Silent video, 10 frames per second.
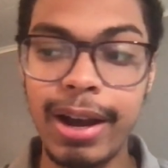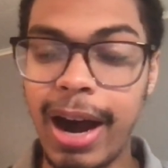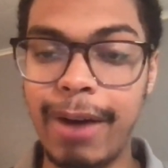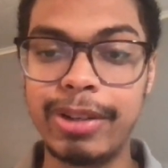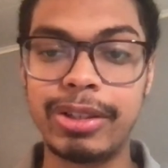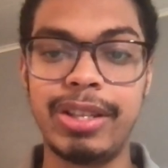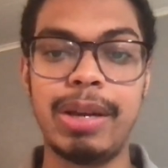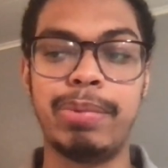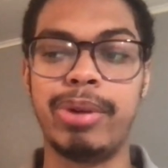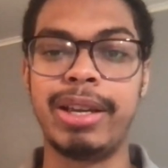Obviously, they
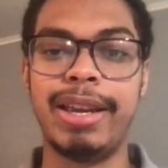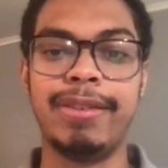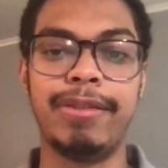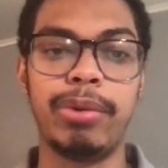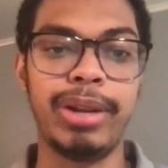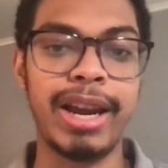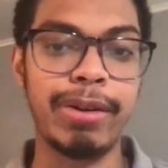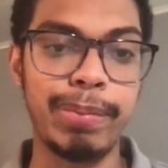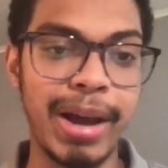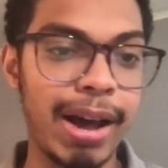bring in
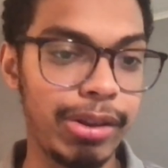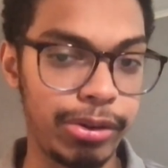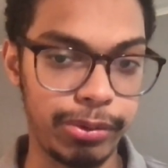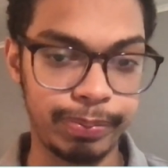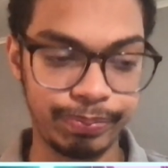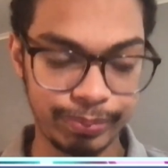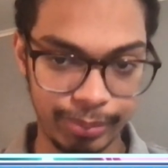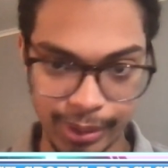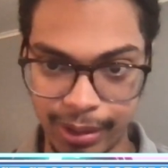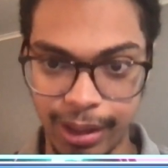Folarin Balogun
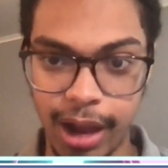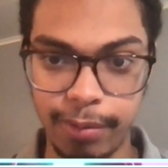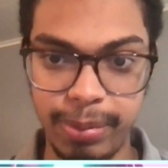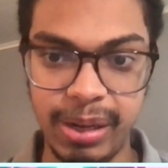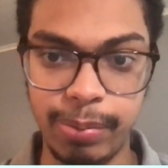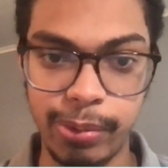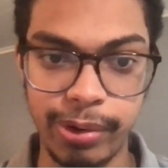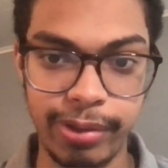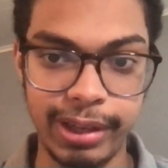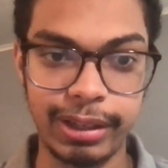a lot of people were
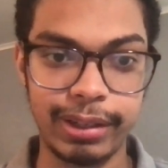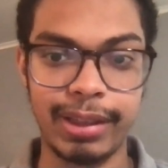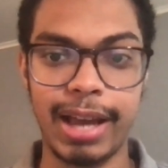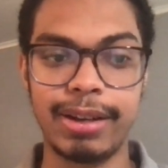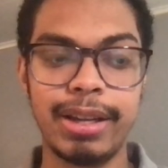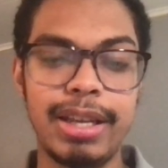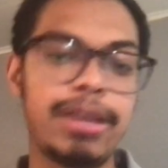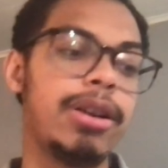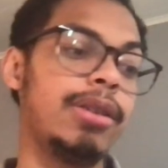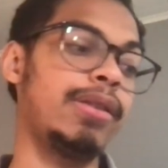thinking that he
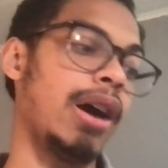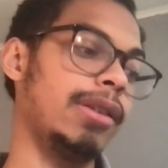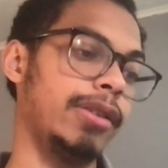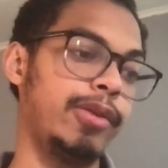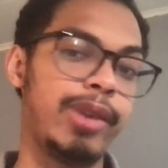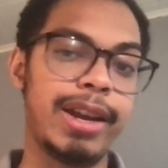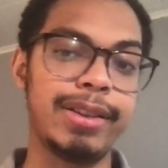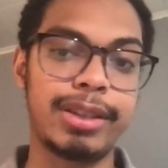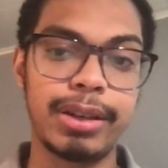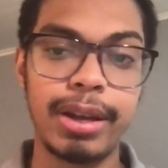could have gone to
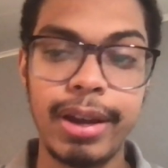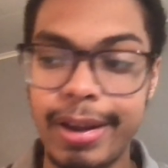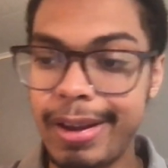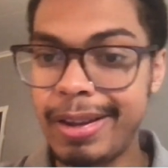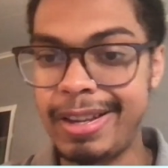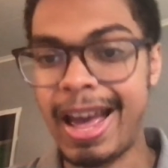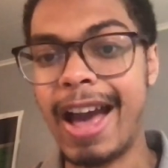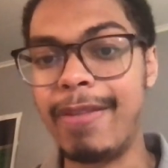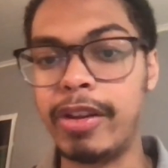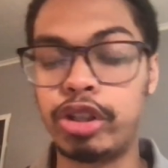France. He
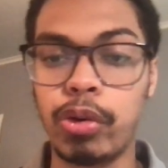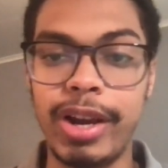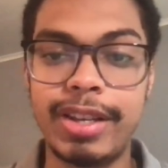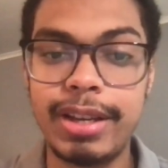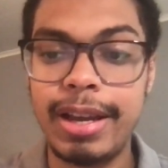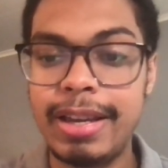had the choice.